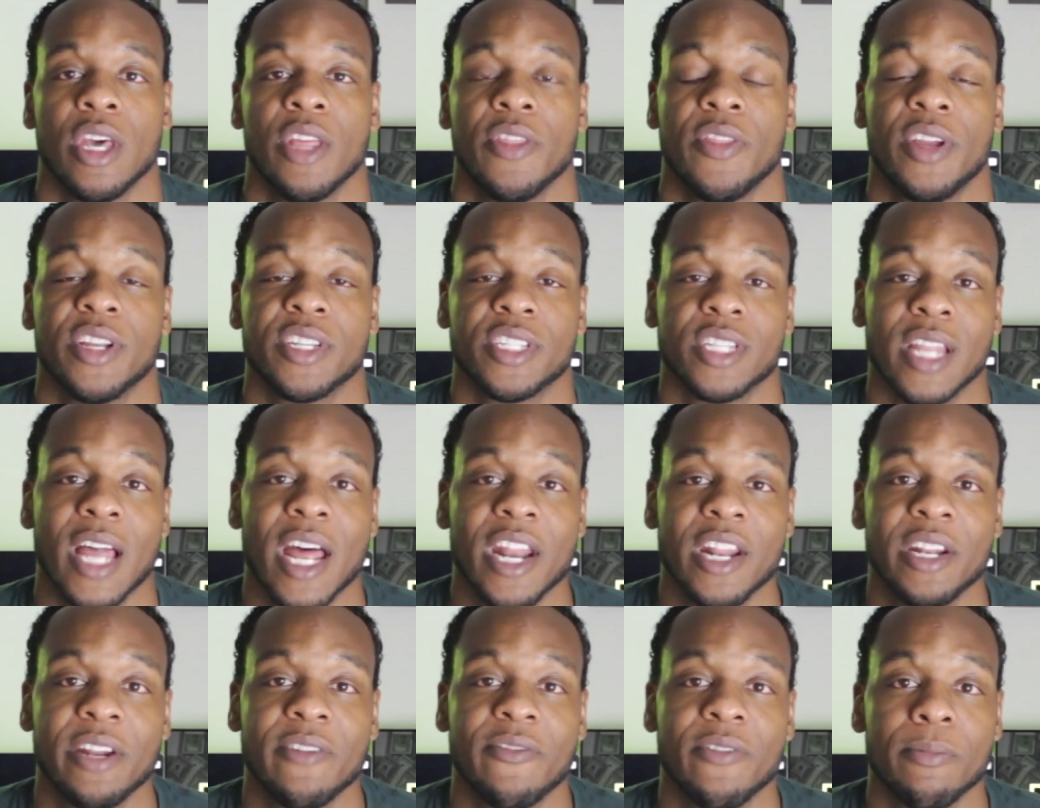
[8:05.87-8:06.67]
There's a lot
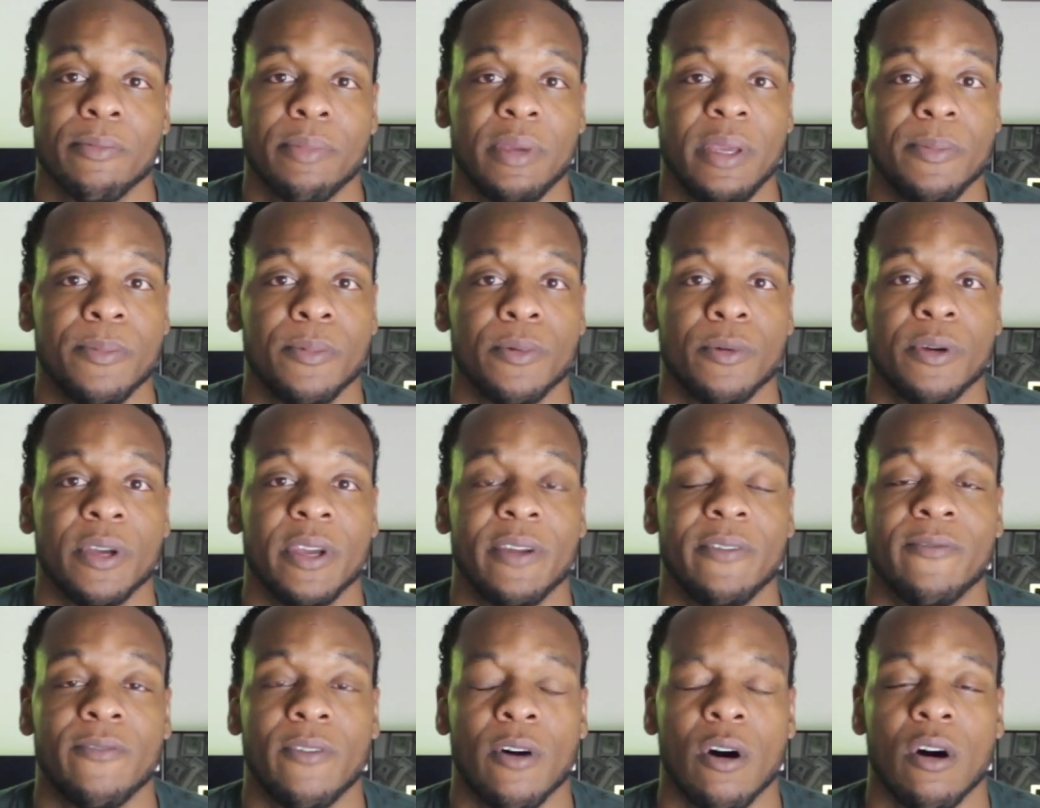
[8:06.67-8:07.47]
of different people
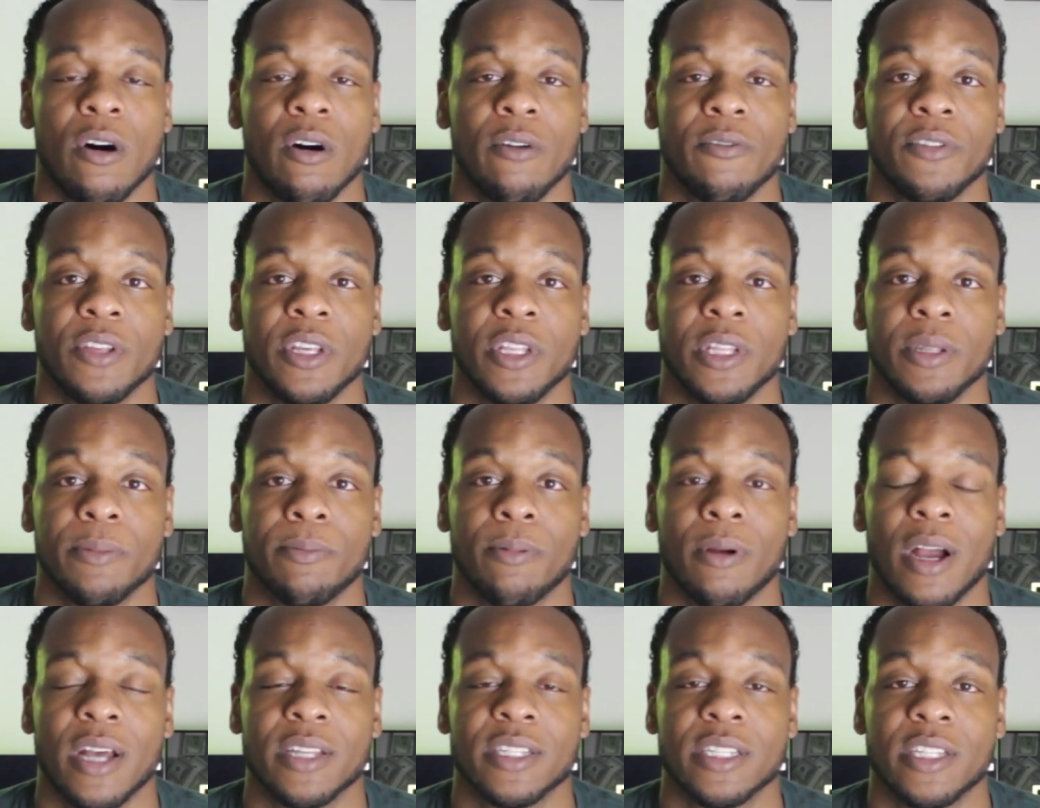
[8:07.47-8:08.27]
involved in the
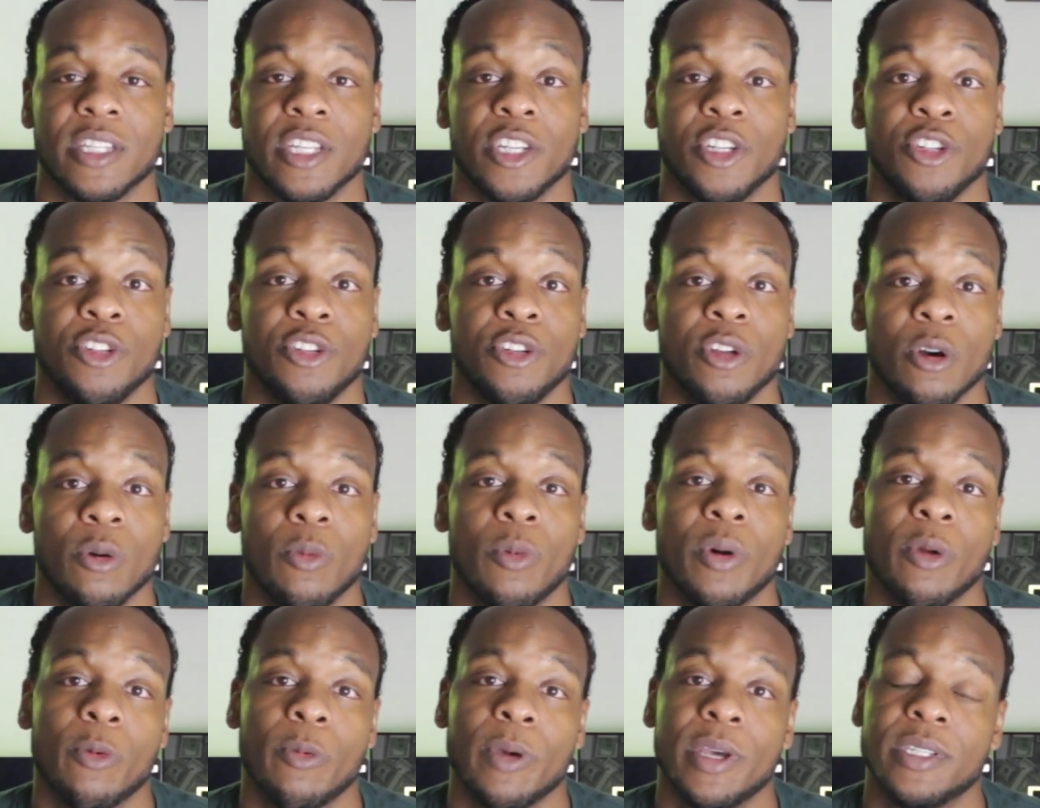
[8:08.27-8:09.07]
process that you don't
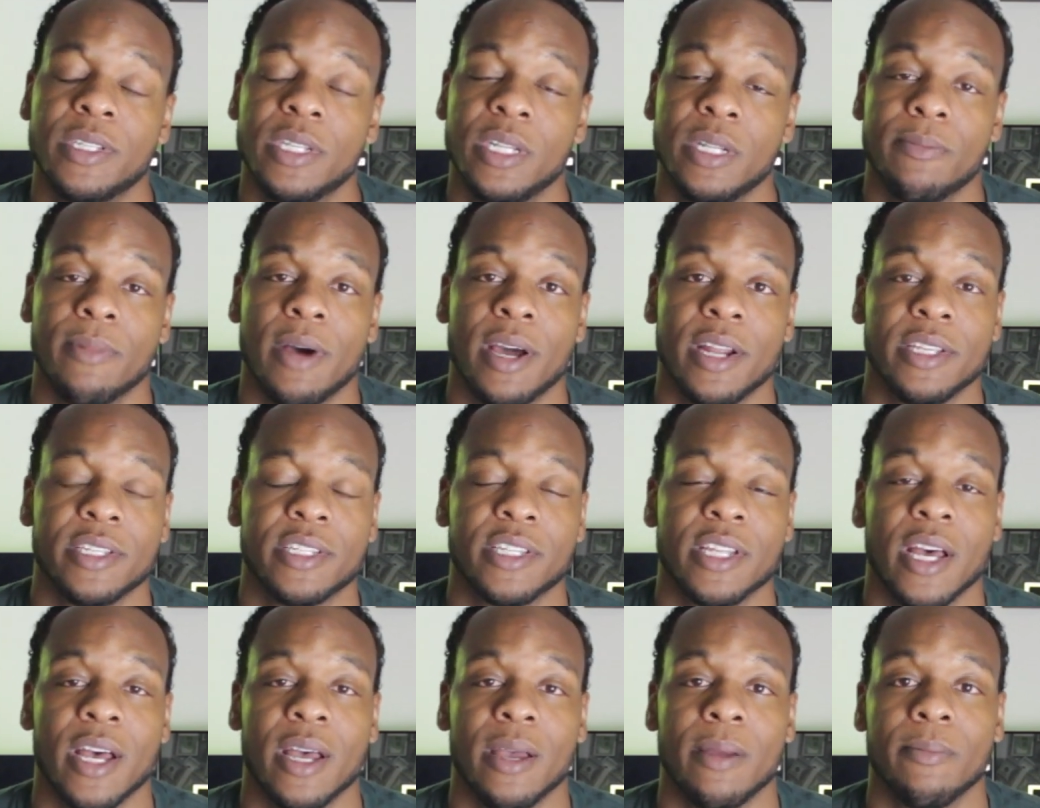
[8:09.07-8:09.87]
want to waste anybody's
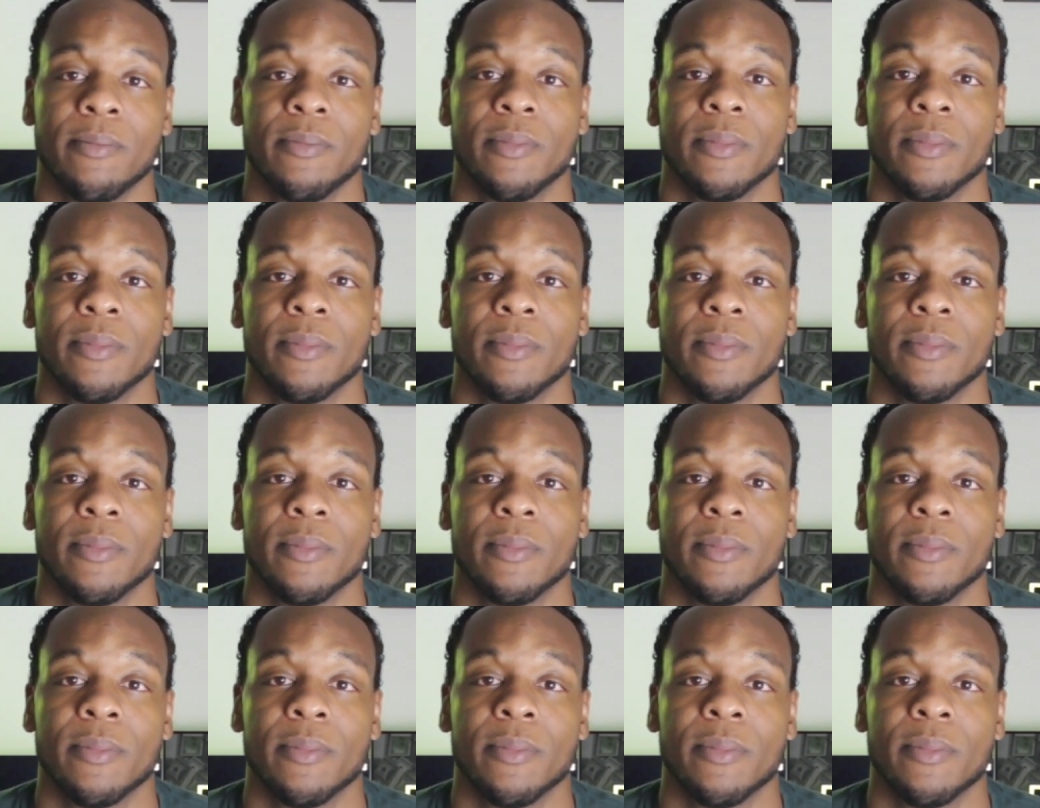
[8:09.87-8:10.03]
time.